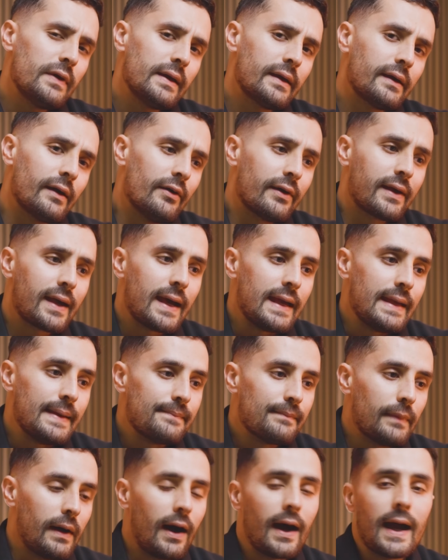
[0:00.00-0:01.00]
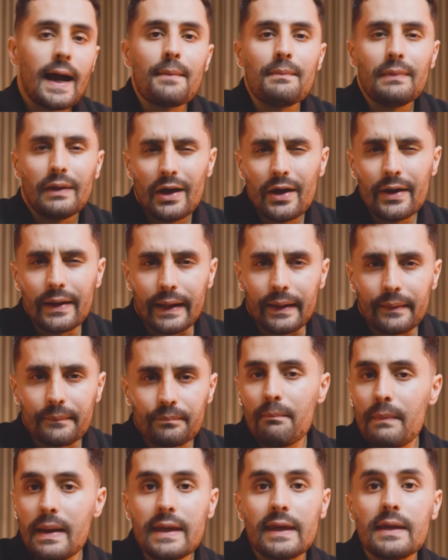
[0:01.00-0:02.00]
think, okay, I am learning,
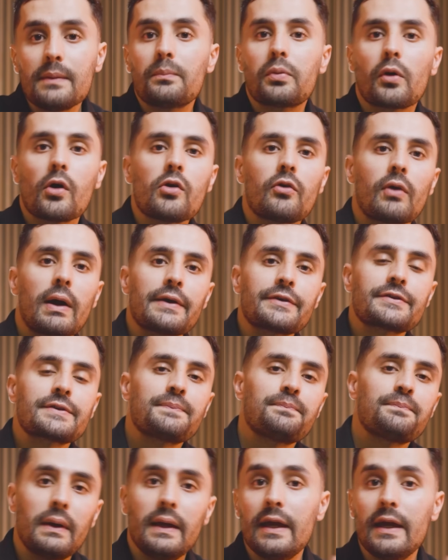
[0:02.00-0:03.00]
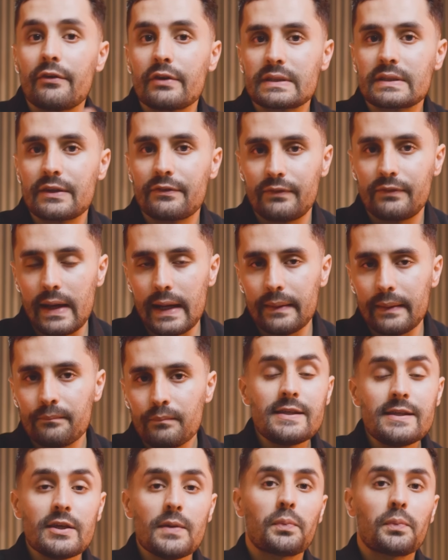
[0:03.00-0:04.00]
I'm making progress. But here is the thing.
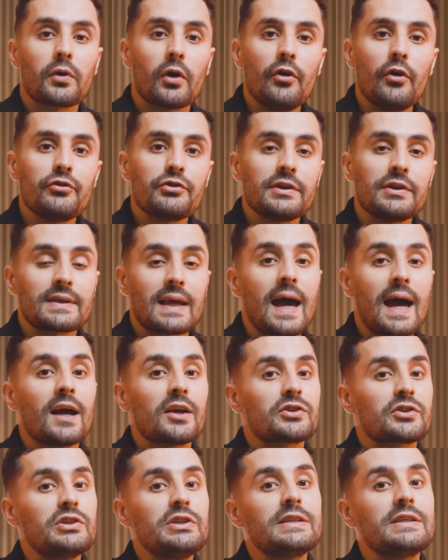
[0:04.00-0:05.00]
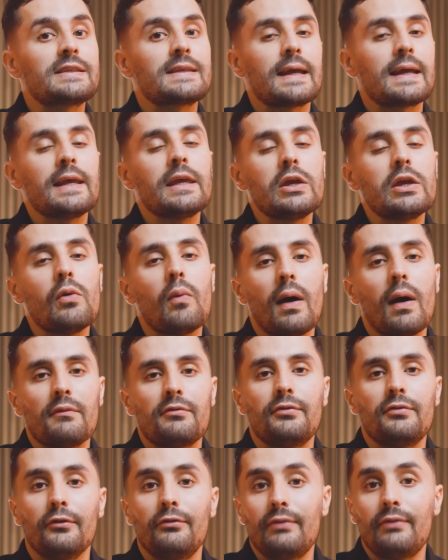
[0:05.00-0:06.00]
This approach is actually setting you
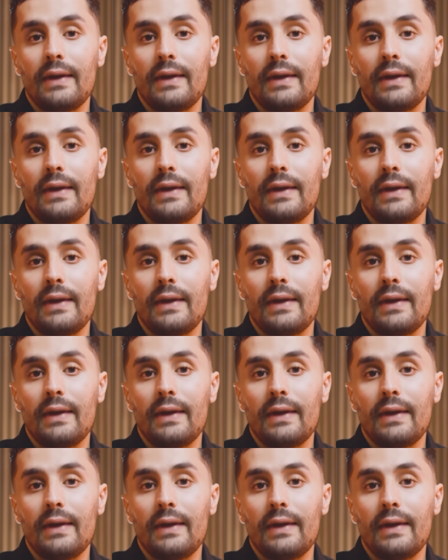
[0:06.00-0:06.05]
up for